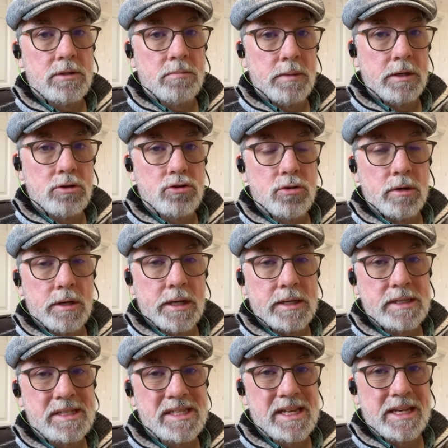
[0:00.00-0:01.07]
to make sure you're
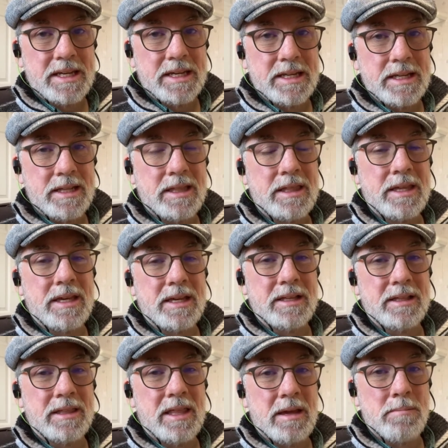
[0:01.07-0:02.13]
not sending
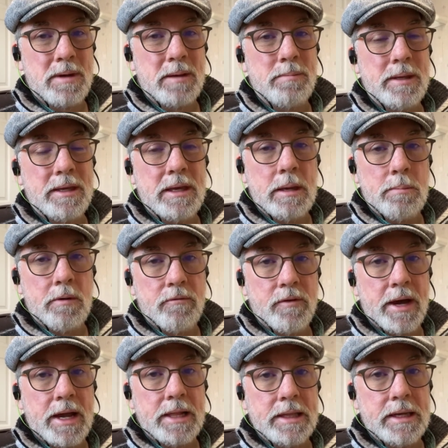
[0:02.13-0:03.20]
anything that might be HIPAA
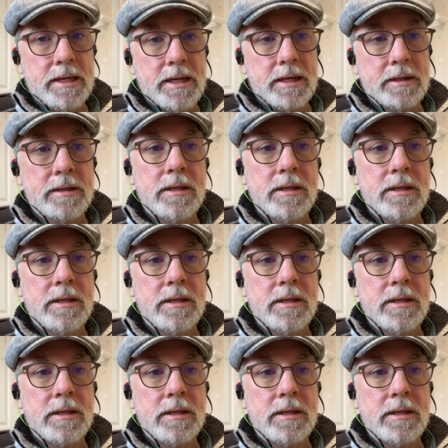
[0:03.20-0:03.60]
violating.